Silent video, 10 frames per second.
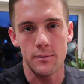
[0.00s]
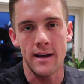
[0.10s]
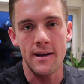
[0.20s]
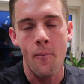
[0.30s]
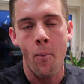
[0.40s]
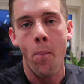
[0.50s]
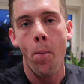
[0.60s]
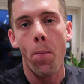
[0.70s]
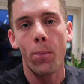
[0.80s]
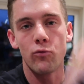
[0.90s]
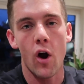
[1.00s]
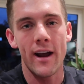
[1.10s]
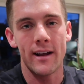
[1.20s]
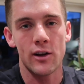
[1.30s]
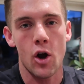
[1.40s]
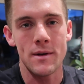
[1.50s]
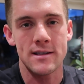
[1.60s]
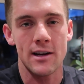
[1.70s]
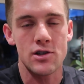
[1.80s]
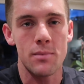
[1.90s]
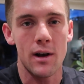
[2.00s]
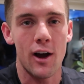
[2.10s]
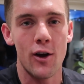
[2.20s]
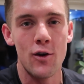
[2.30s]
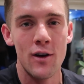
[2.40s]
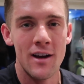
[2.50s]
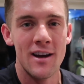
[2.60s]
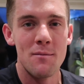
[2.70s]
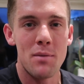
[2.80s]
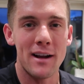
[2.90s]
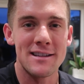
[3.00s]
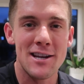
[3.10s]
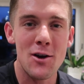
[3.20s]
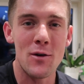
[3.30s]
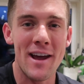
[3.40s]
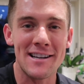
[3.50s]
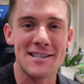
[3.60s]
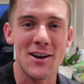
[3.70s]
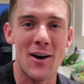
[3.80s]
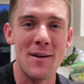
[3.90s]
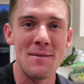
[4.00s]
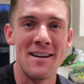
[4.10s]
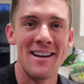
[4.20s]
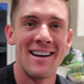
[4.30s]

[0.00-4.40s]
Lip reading: for me, write it in the comment section below. But until next time,